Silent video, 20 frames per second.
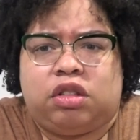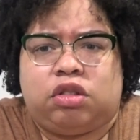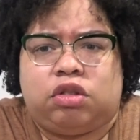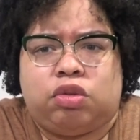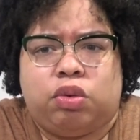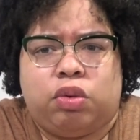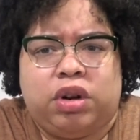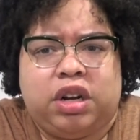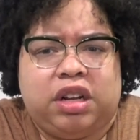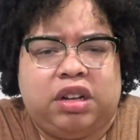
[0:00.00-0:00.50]

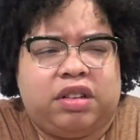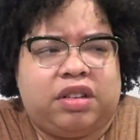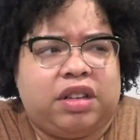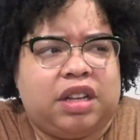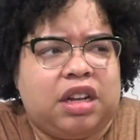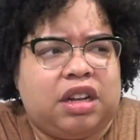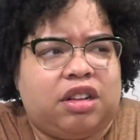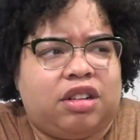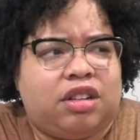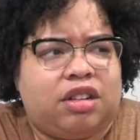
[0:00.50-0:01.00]

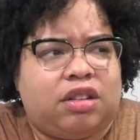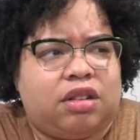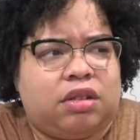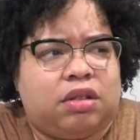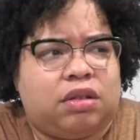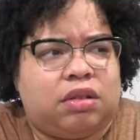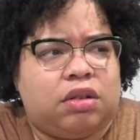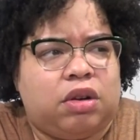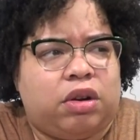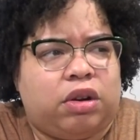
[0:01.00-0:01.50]

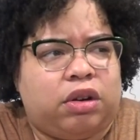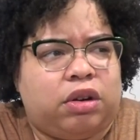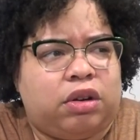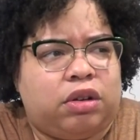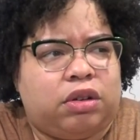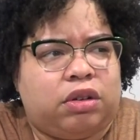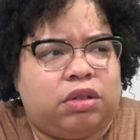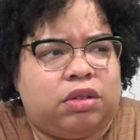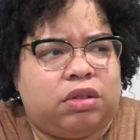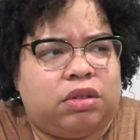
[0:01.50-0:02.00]
twenty-six
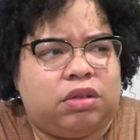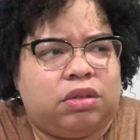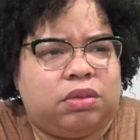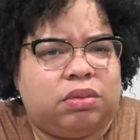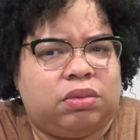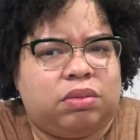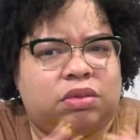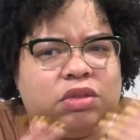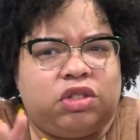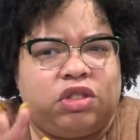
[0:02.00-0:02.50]
or
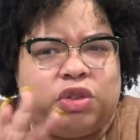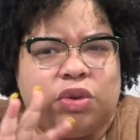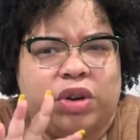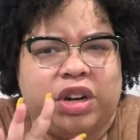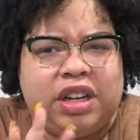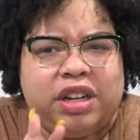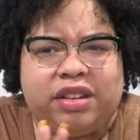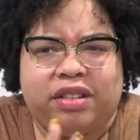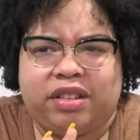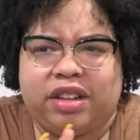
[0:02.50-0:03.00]

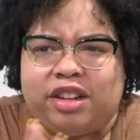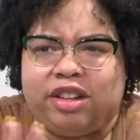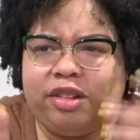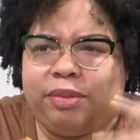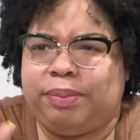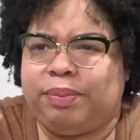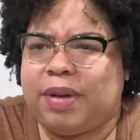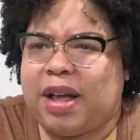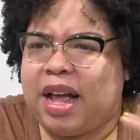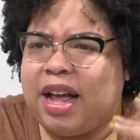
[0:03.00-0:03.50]
twenty-six
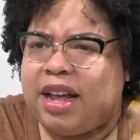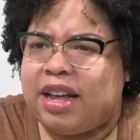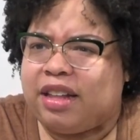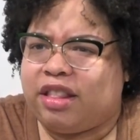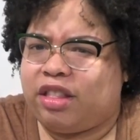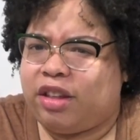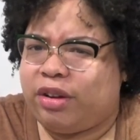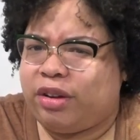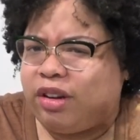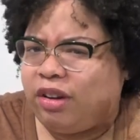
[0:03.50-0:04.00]

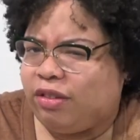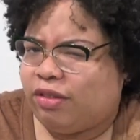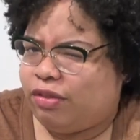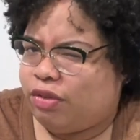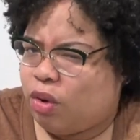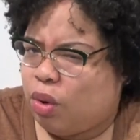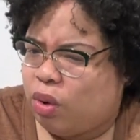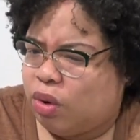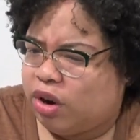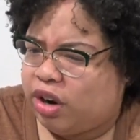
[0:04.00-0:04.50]
by
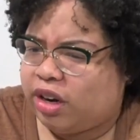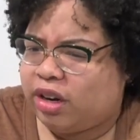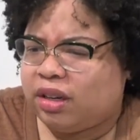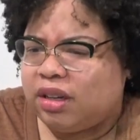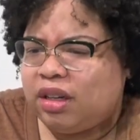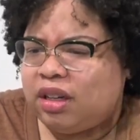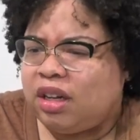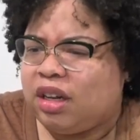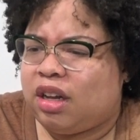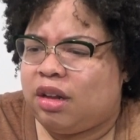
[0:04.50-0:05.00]
thirty-four
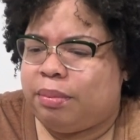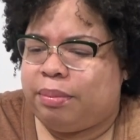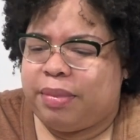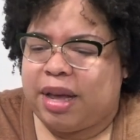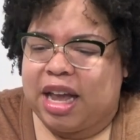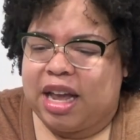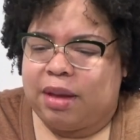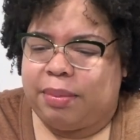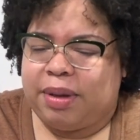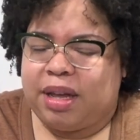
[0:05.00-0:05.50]

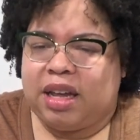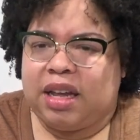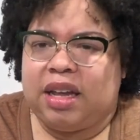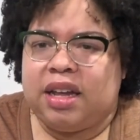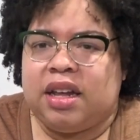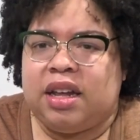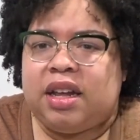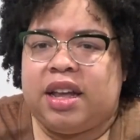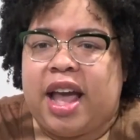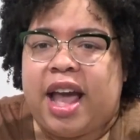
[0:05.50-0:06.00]
maybe.
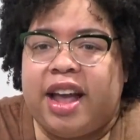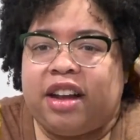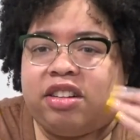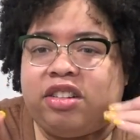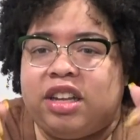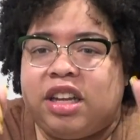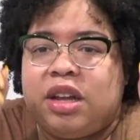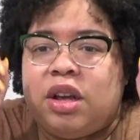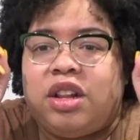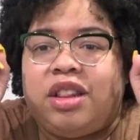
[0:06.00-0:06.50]

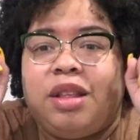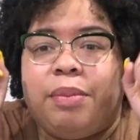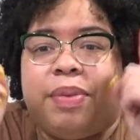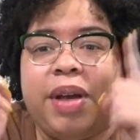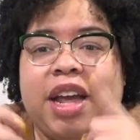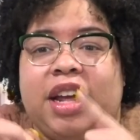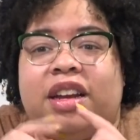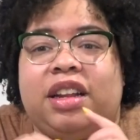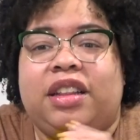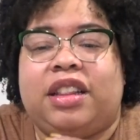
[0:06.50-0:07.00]
Actually, the
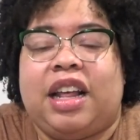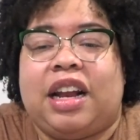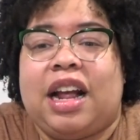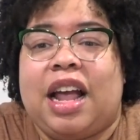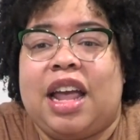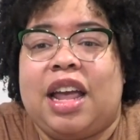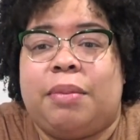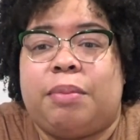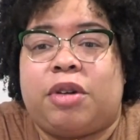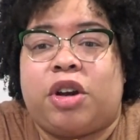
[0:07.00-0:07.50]
painting that
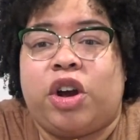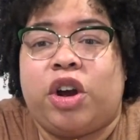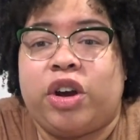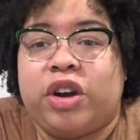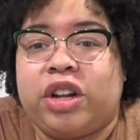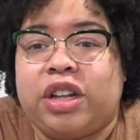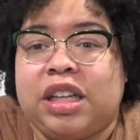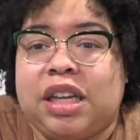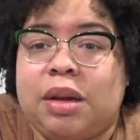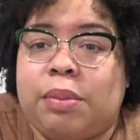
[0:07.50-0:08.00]
I am
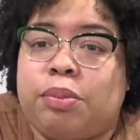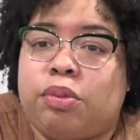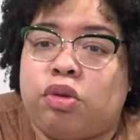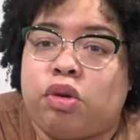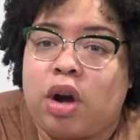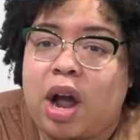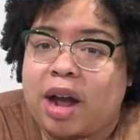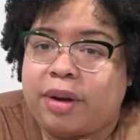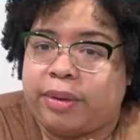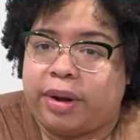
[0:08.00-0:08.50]
currently in
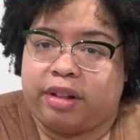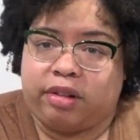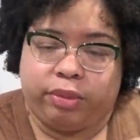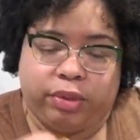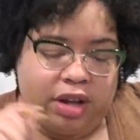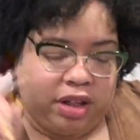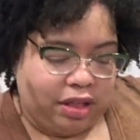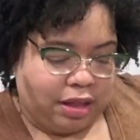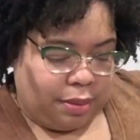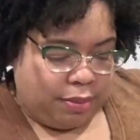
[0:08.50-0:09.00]
progress
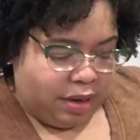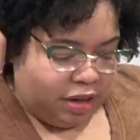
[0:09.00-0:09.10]
with, let